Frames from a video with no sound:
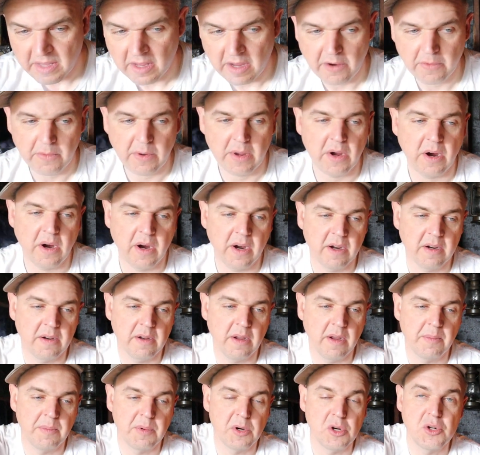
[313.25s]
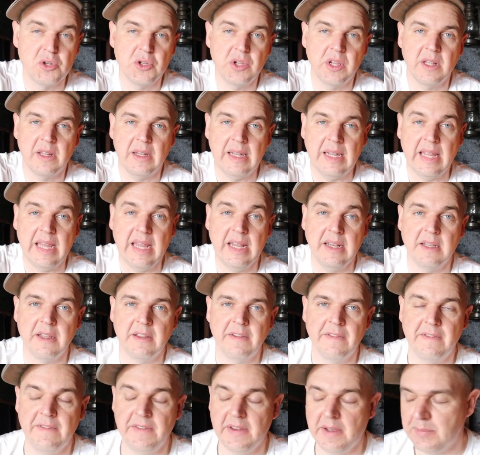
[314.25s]
Here we are approaching late
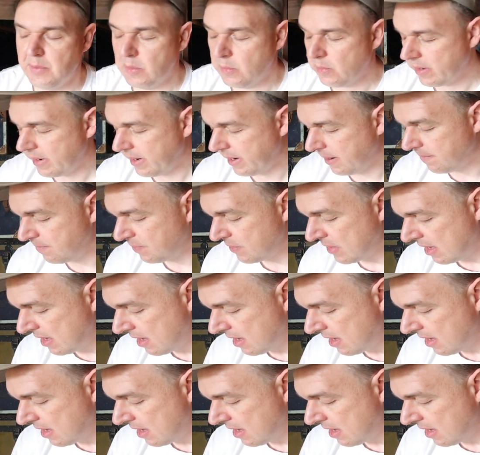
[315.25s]
February.